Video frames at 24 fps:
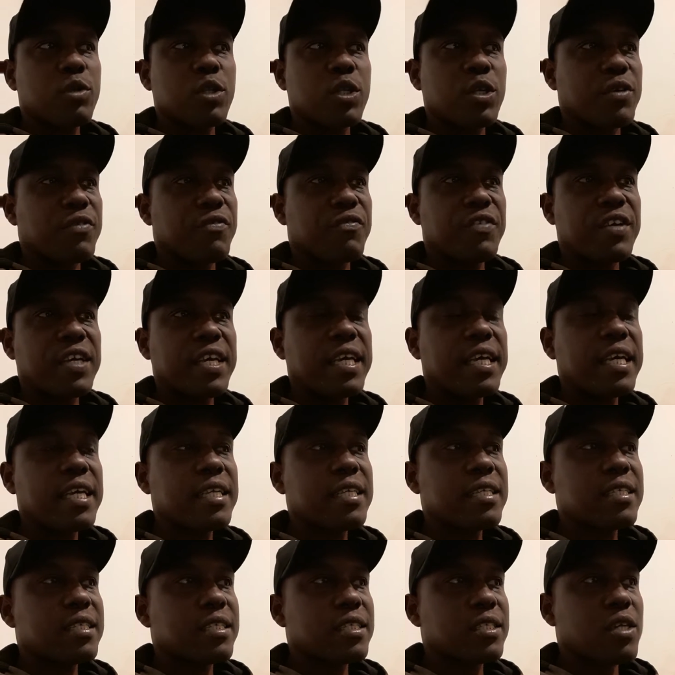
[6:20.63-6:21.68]
the
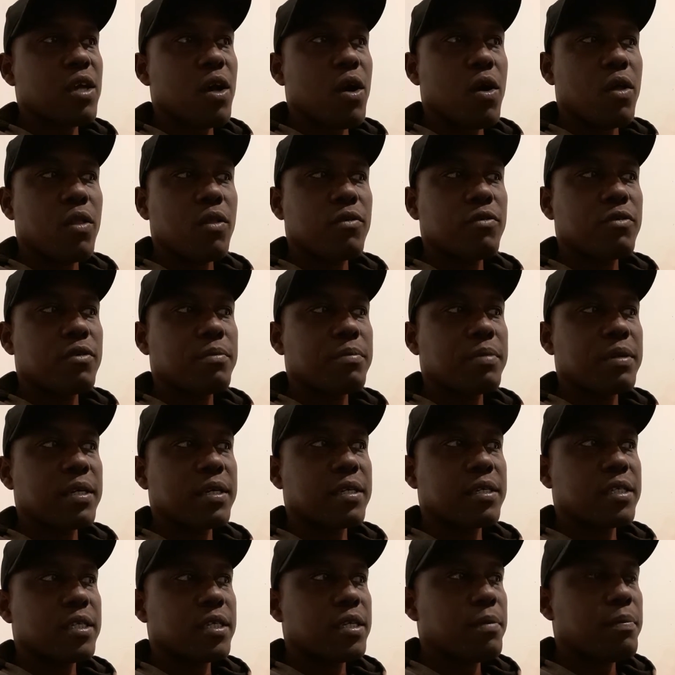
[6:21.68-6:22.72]
vegans is all over the
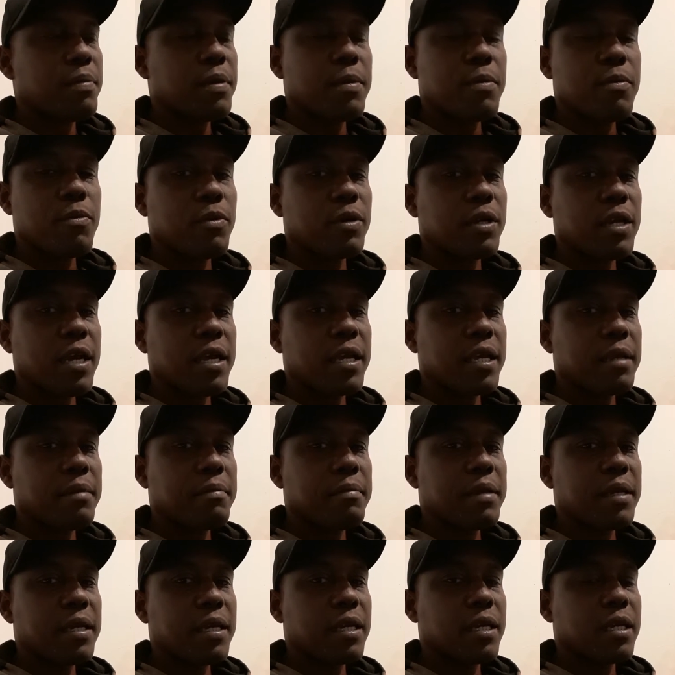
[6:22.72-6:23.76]
place. People will not eat
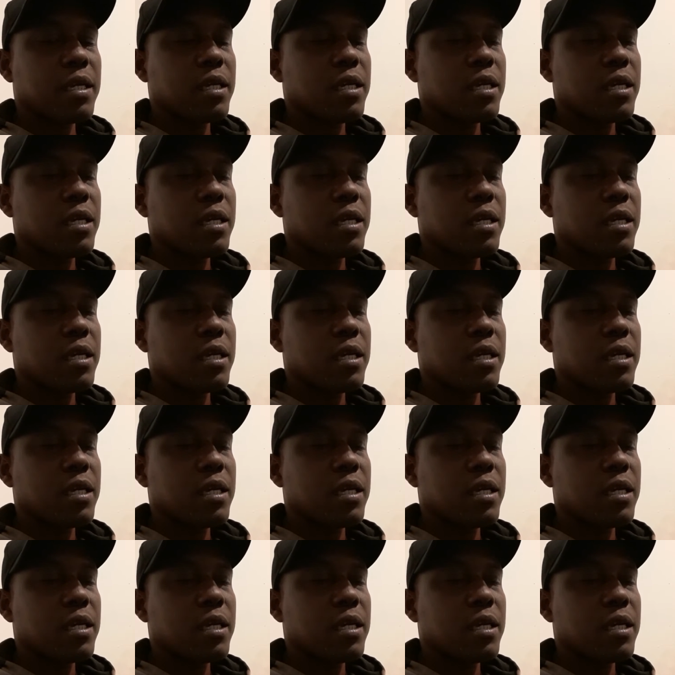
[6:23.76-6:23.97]
meat.